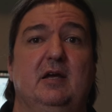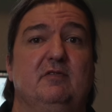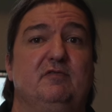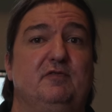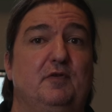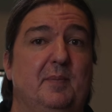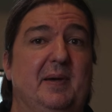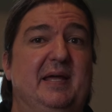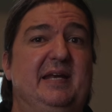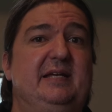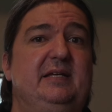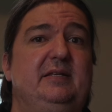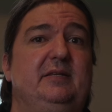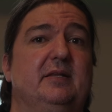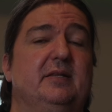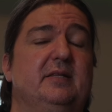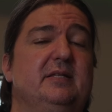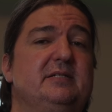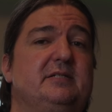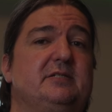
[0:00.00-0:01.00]
For many,
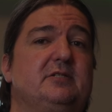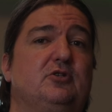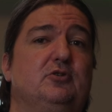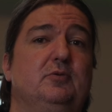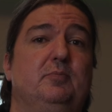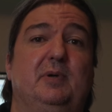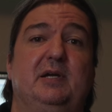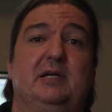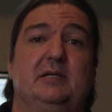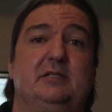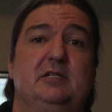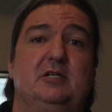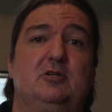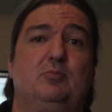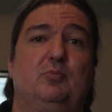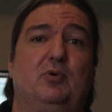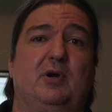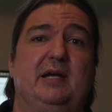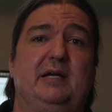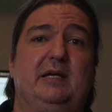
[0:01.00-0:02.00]
this could be a deal
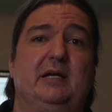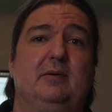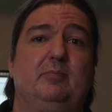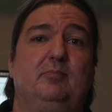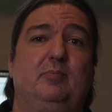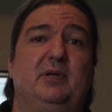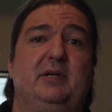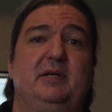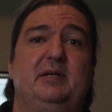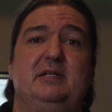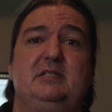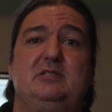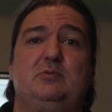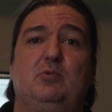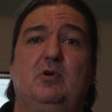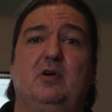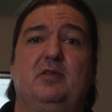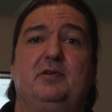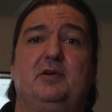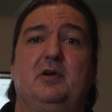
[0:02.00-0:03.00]
breaker, but it is
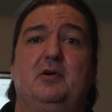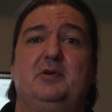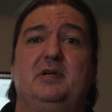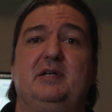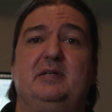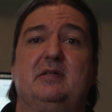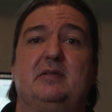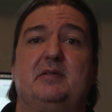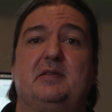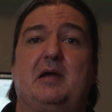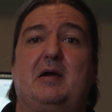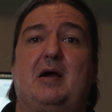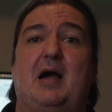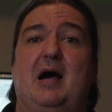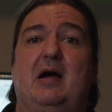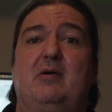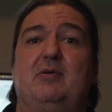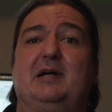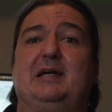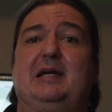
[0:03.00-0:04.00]
worth noting that there
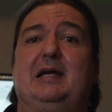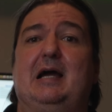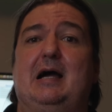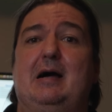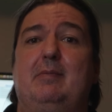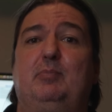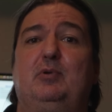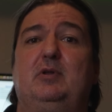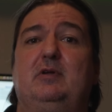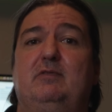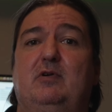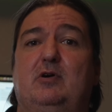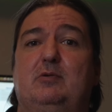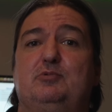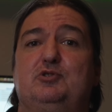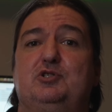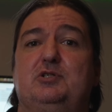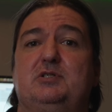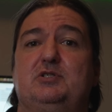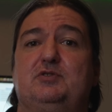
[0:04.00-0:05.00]
are a couple of
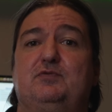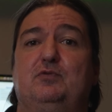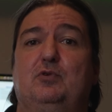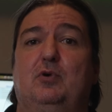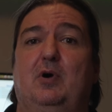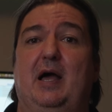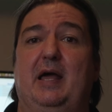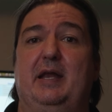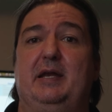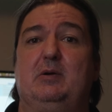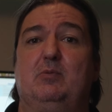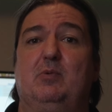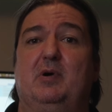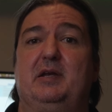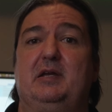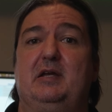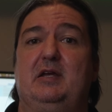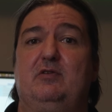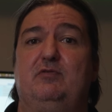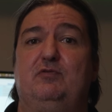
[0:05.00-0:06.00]
options for adding
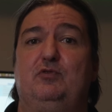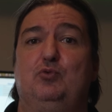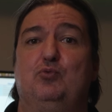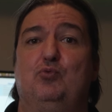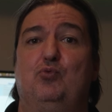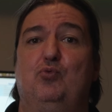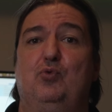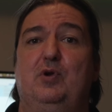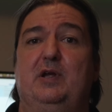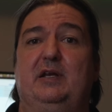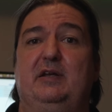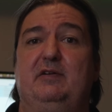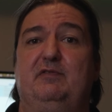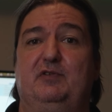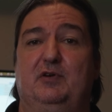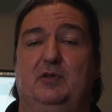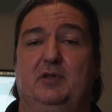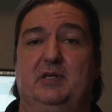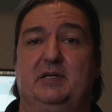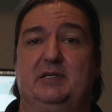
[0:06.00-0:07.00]
one if you really
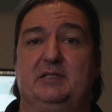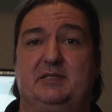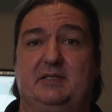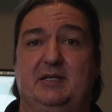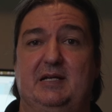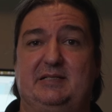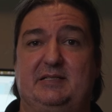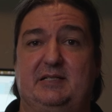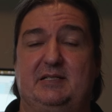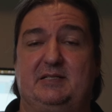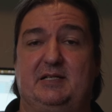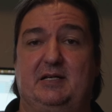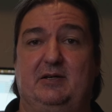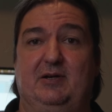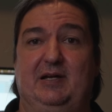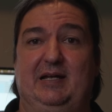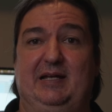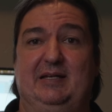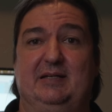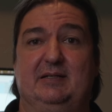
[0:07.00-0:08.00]
feel that it's
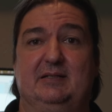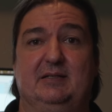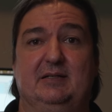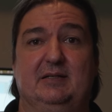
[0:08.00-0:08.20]
necessary.